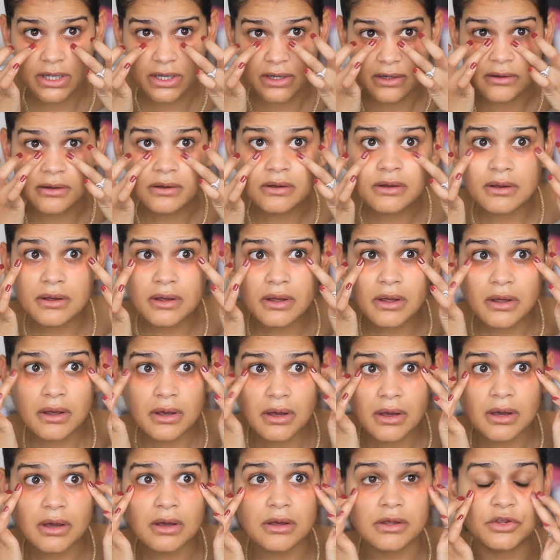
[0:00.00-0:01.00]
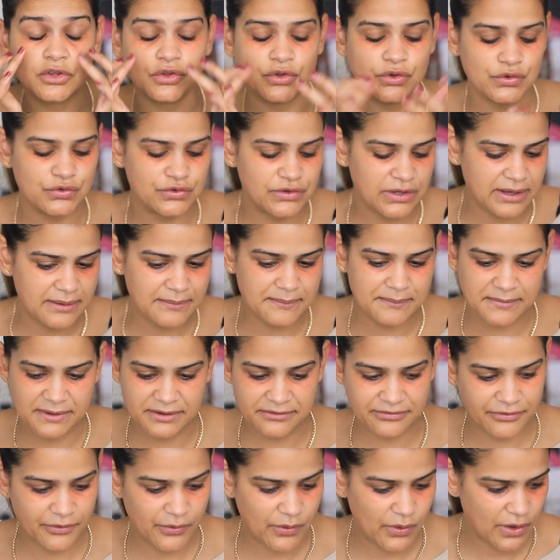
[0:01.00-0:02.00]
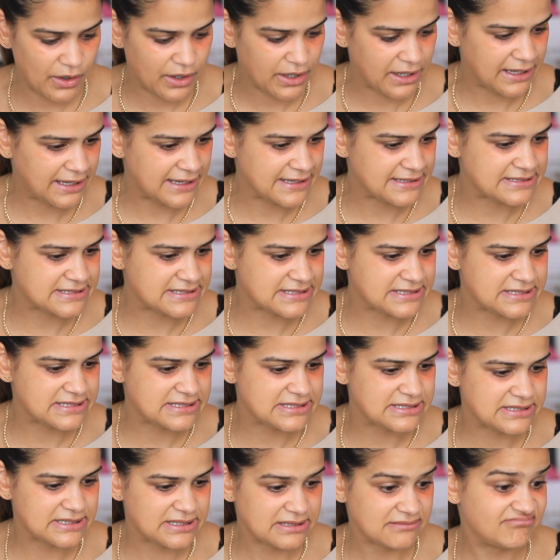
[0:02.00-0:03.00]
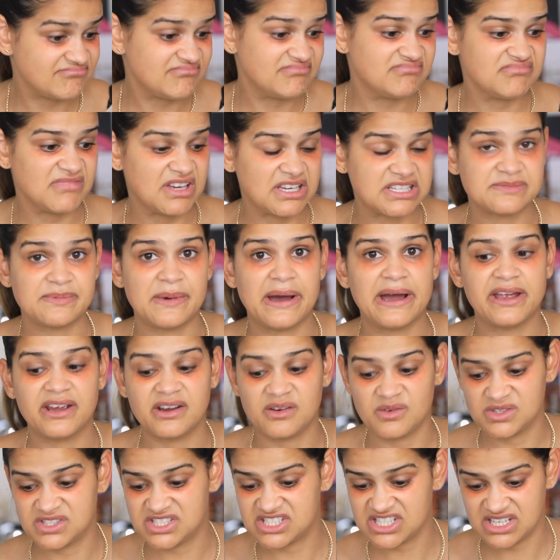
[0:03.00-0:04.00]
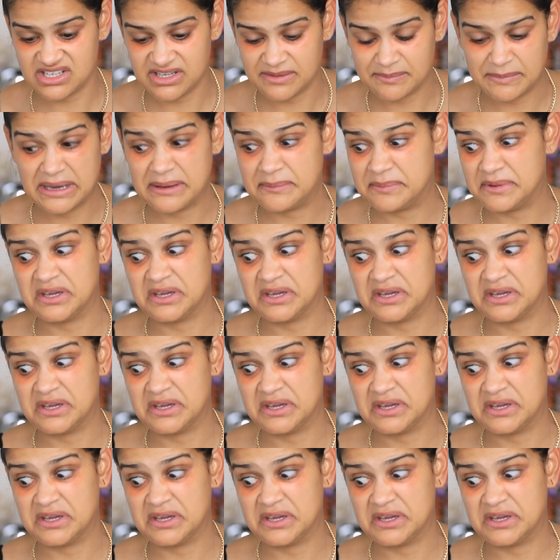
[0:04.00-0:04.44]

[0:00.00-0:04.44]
to use it before it's expired, which it might